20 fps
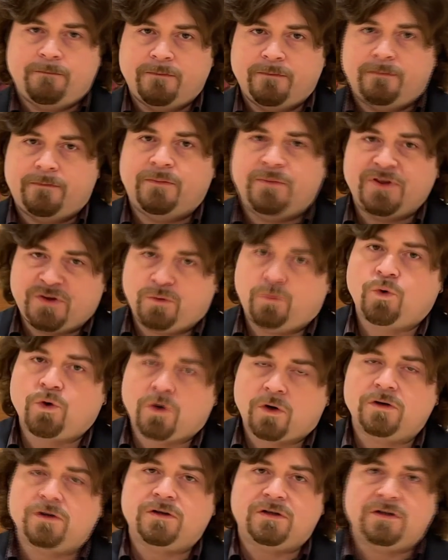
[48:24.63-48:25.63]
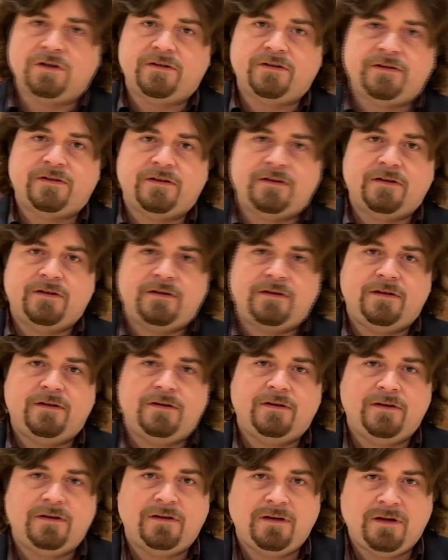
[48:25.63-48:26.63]
But the world
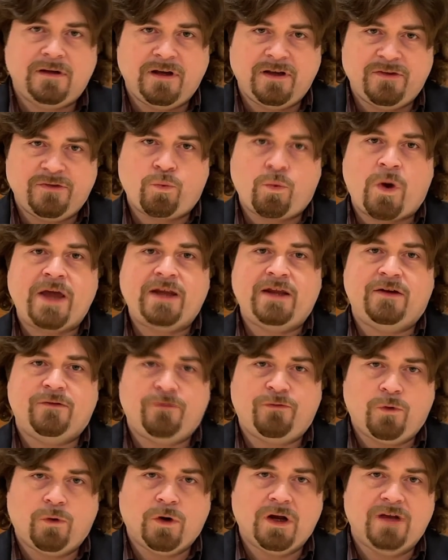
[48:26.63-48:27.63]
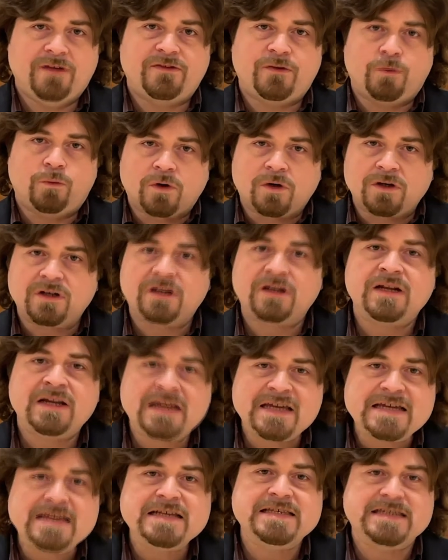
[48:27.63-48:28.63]
is waiting for us. The world
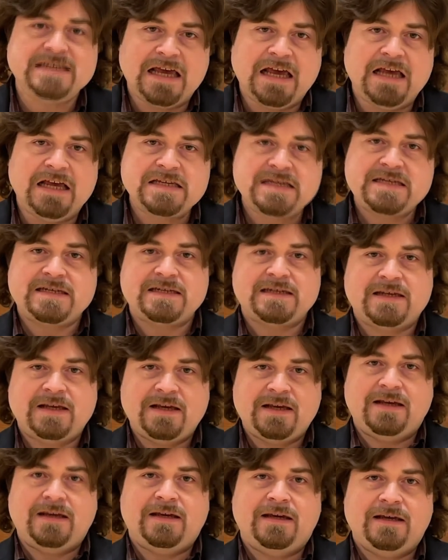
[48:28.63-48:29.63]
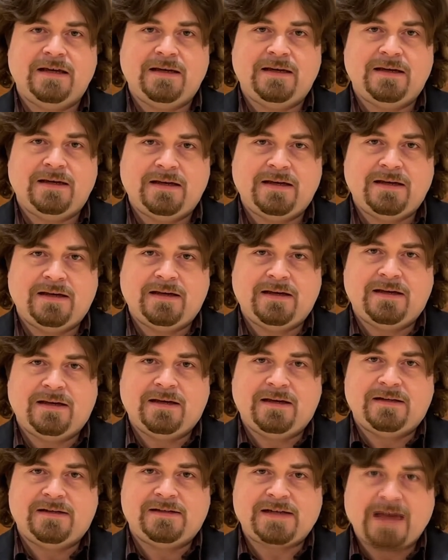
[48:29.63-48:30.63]
needs us
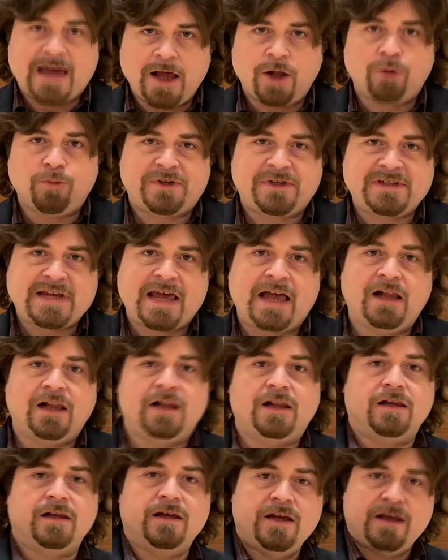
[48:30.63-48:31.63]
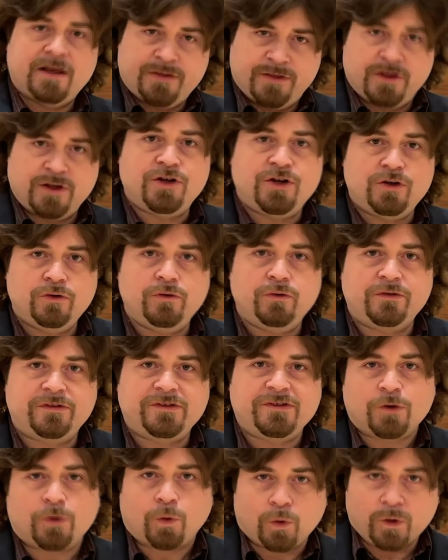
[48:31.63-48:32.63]
to help tell the new
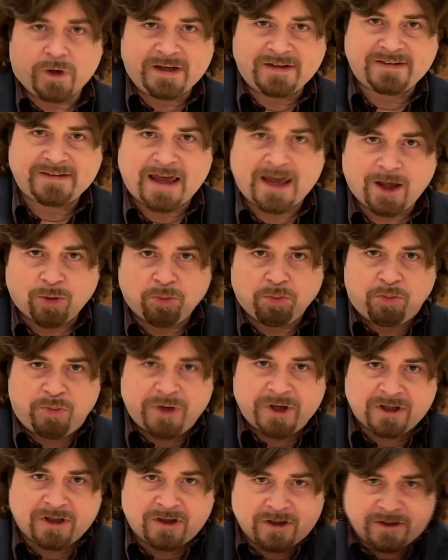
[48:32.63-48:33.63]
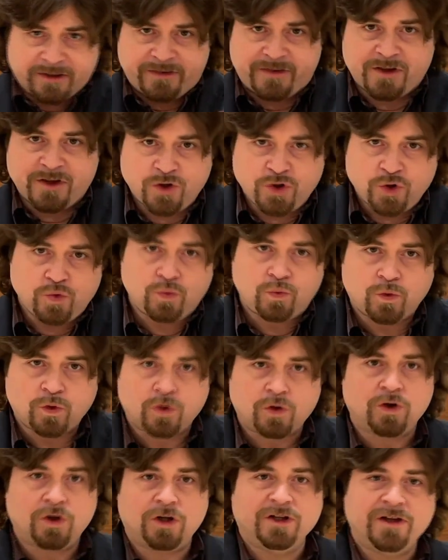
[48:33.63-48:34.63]
story, to help build the new
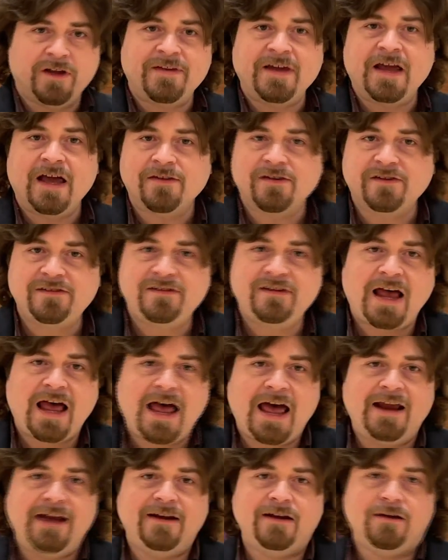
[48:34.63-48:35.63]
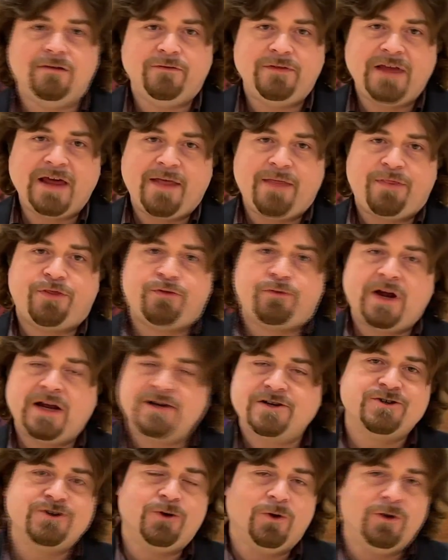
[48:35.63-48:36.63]
world on the other side of that
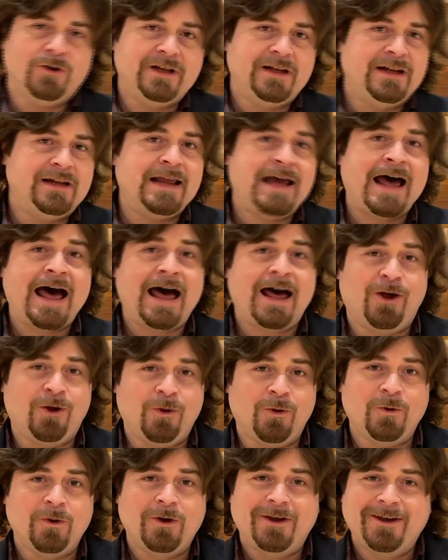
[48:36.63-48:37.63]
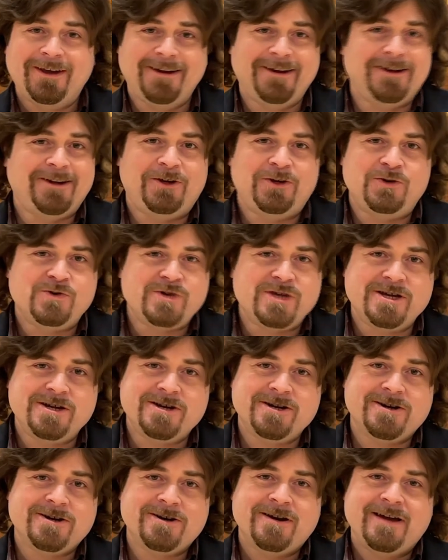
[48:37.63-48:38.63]
threshold. And now, in a new
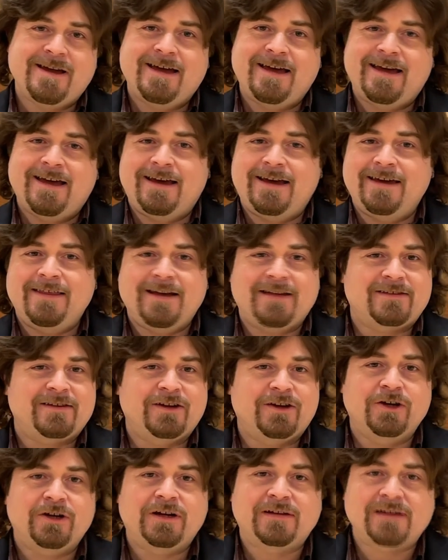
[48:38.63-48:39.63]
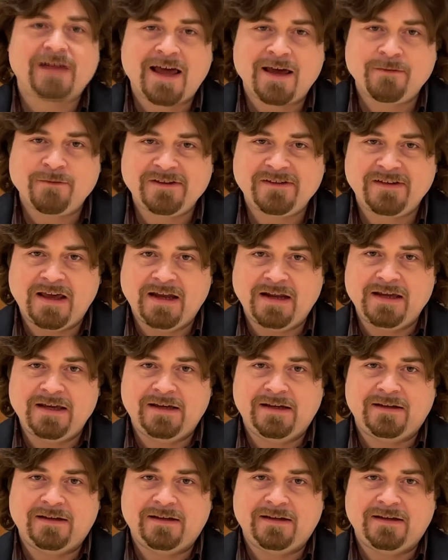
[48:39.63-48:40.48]
year, hey, that's as good a time as any